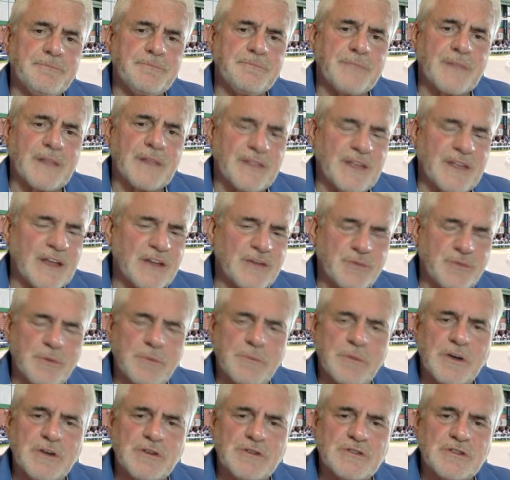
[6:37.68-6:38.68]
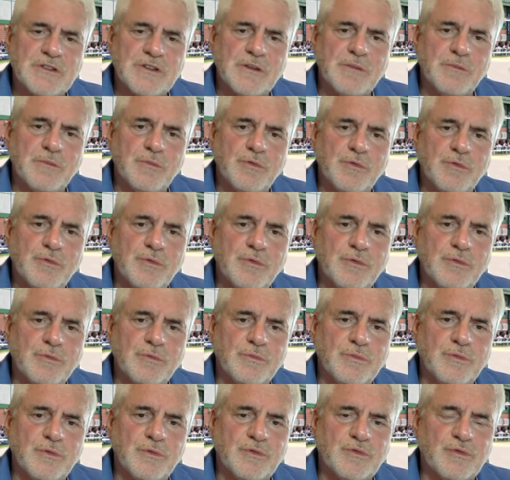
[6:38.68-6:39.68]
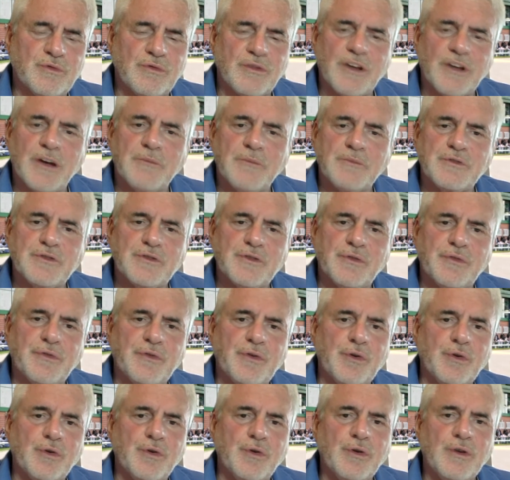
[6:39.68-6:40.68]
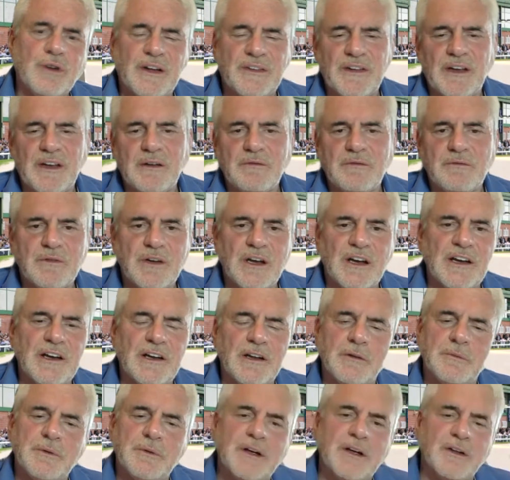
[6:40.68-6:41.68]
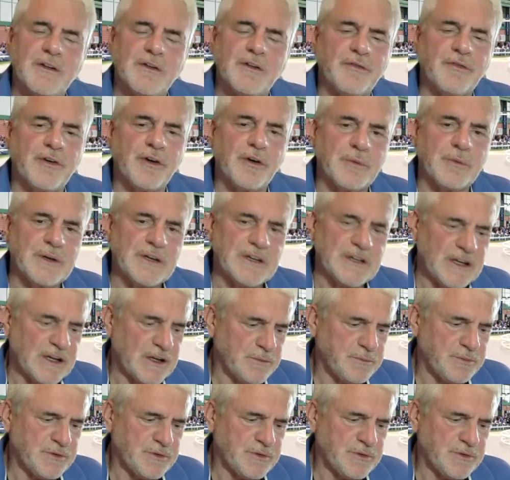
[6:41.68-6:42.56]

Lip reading: That's when most of them will sort of come to the fore, and then a little bit in the following year.